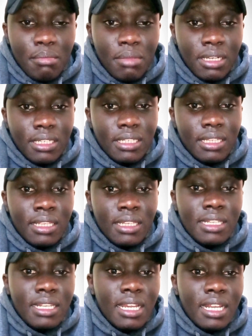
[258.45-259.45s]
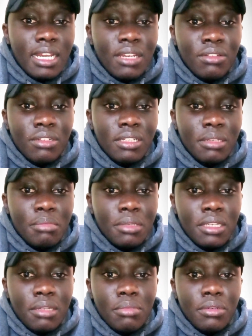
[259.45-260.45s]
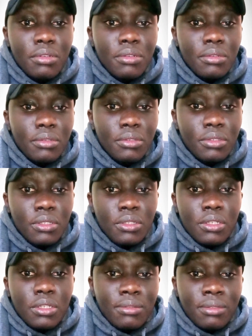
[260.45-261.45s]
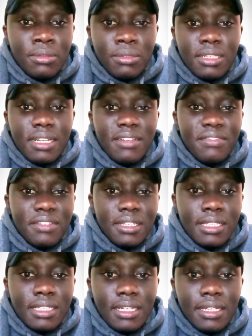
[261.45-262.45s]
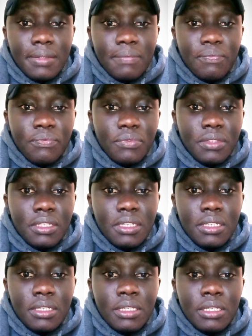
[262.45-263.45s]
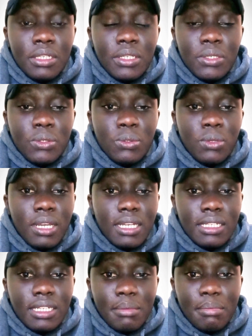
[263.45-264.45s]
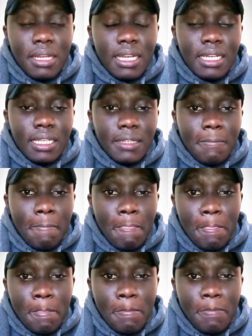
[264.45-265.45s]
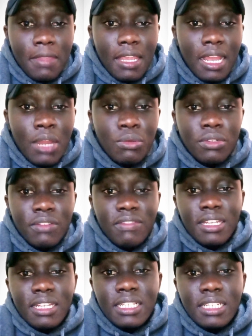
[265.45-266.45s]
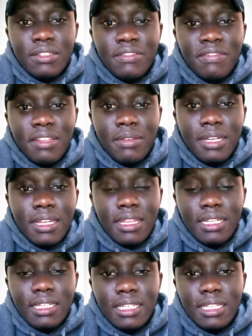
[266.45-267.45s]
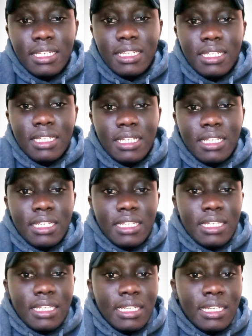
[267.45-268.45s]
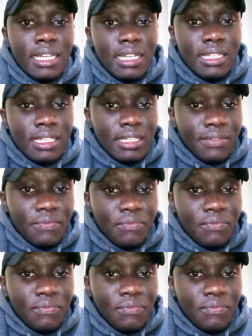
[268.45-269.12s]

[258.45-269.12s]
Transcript: But this guy can only be able to salvage 200 per day out of the nature of the work that he does.